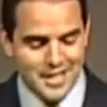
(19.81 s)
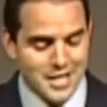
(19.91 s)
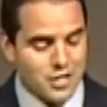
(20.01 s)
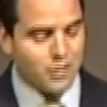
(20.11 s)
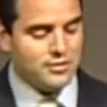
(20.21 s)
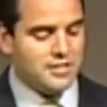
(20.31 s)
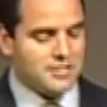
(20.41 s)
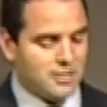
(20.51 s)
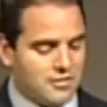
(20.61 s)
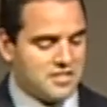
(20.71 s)
He currently
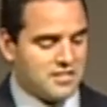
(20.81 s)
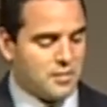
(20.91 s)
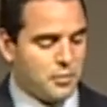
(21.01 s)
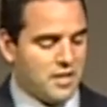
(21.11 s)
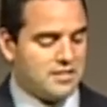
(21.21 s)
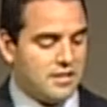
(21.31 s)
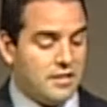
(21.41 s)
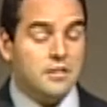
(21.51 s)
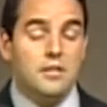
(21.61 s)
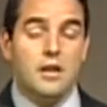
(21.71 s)
serves as the
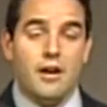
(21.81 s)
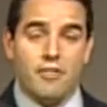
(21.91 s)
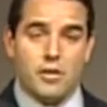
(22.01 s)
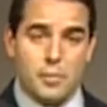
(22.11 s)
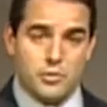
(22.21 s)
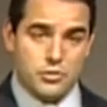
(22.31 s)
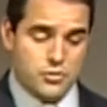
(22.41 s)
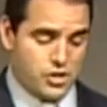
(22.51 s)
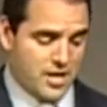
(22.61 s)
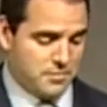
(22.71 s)
president of our
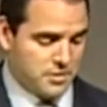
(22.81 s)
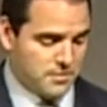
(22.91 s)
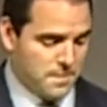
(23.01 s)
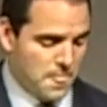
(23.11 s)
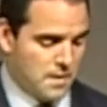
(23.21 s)
Purdue chapter.